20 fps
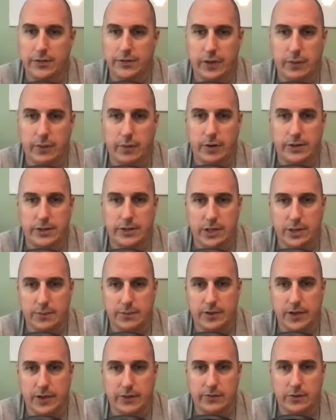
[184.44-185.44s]
see what
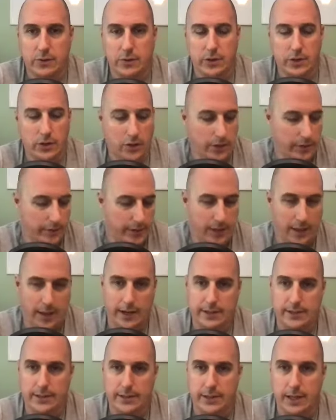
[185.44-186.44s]
JEMS has going on. They
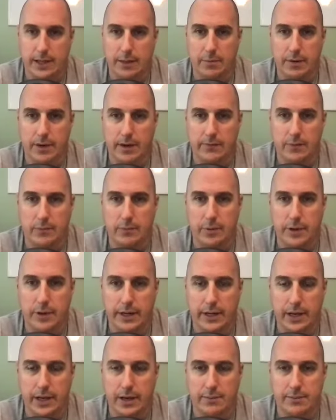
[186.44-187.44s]
like to keep
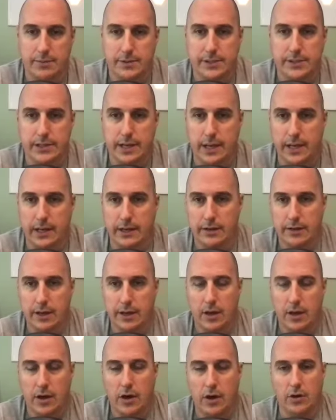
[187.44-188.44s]
everybody up to date
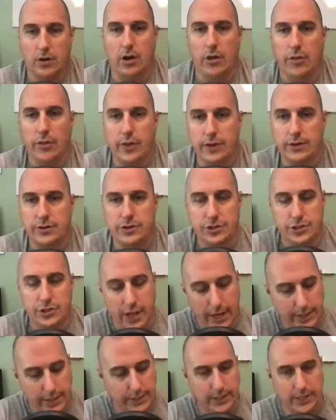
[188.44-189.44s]
on all things
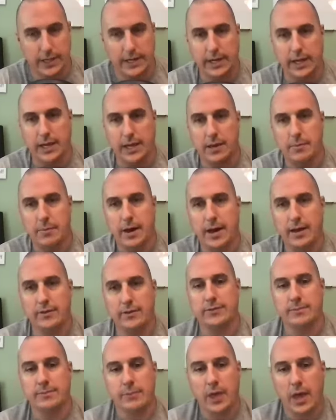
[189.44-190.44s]
changing in
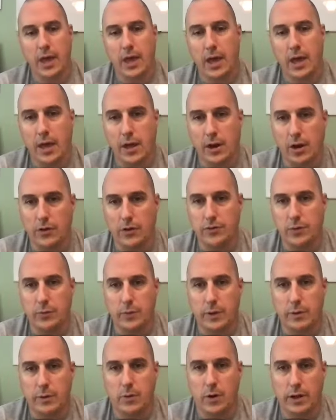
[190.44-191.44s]
EMS. And also,
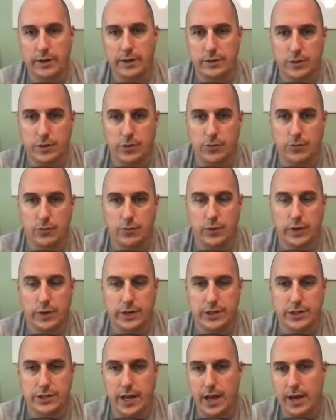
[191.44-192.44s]
we want to
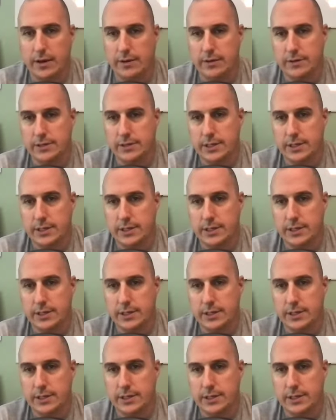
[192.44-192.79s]
reach out